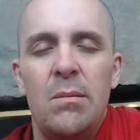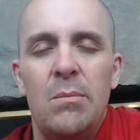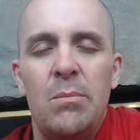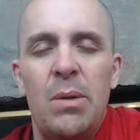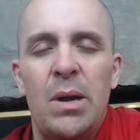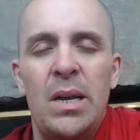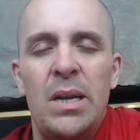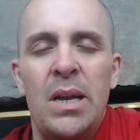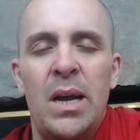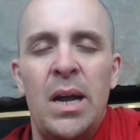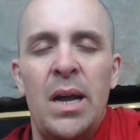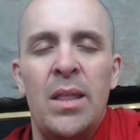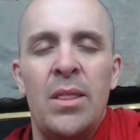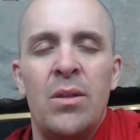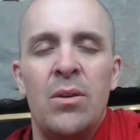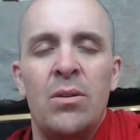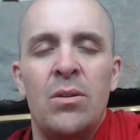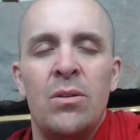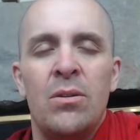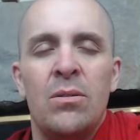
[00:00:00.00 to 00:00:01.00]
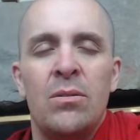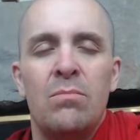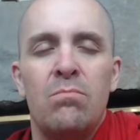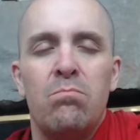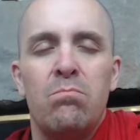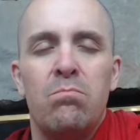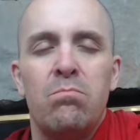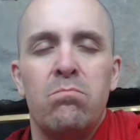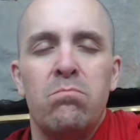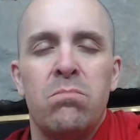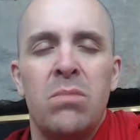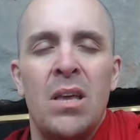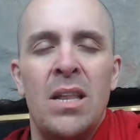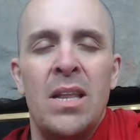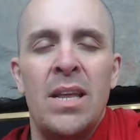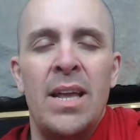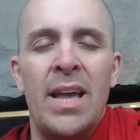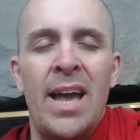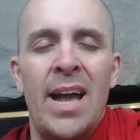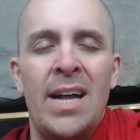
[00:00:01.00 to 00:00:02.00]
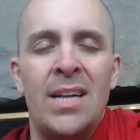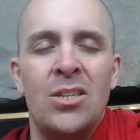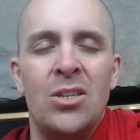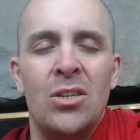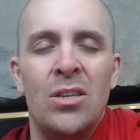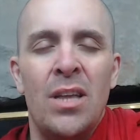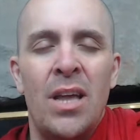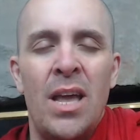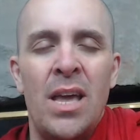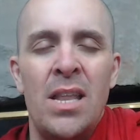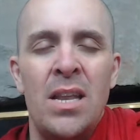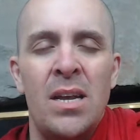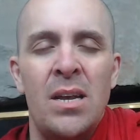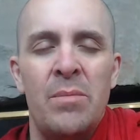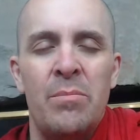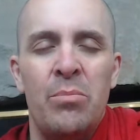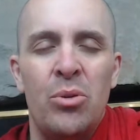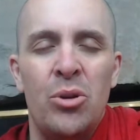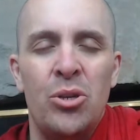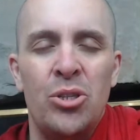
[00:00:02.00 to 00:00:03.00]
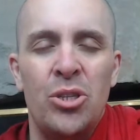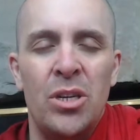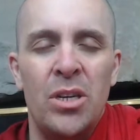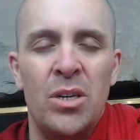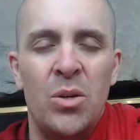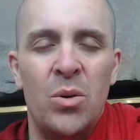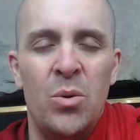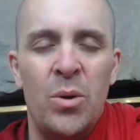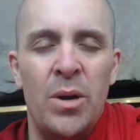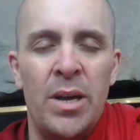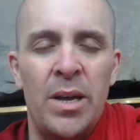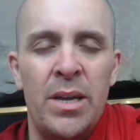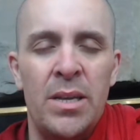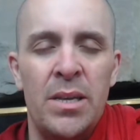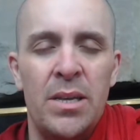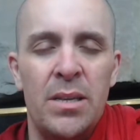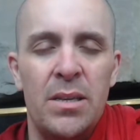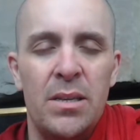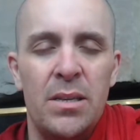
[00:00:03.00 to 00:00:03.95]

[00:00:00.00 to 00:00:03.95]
by neither getting agitated and pushing it away,